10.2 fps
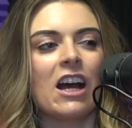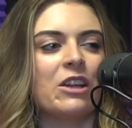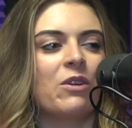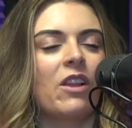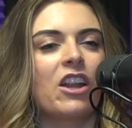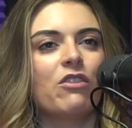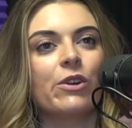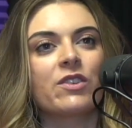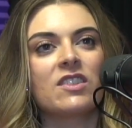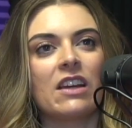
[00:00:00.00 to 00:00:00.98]
I know a lot of
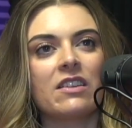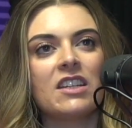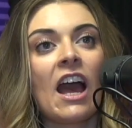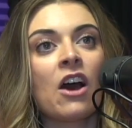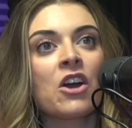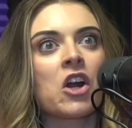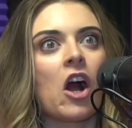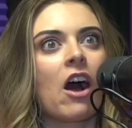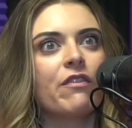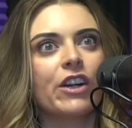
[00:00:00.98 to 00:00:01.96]
folks downtown are
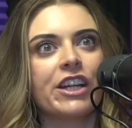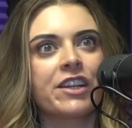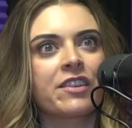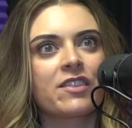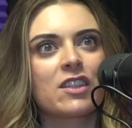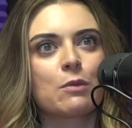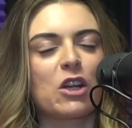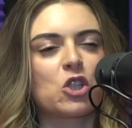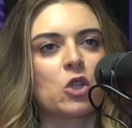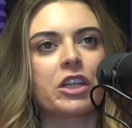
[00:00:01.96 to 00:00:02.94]
offering
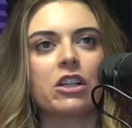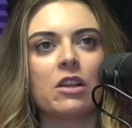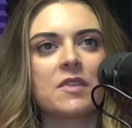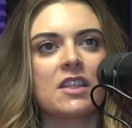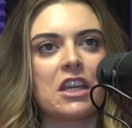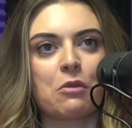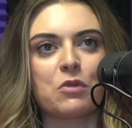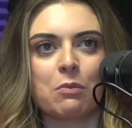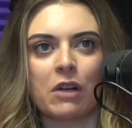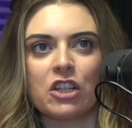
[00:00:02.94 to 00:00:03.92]
special eclipse
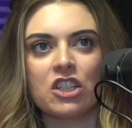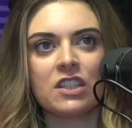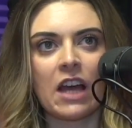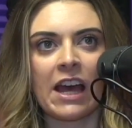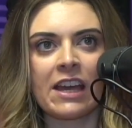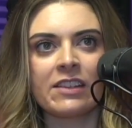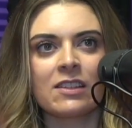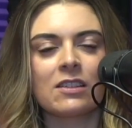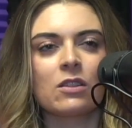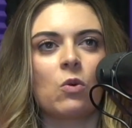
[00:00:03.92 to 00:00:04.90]
themed merchandise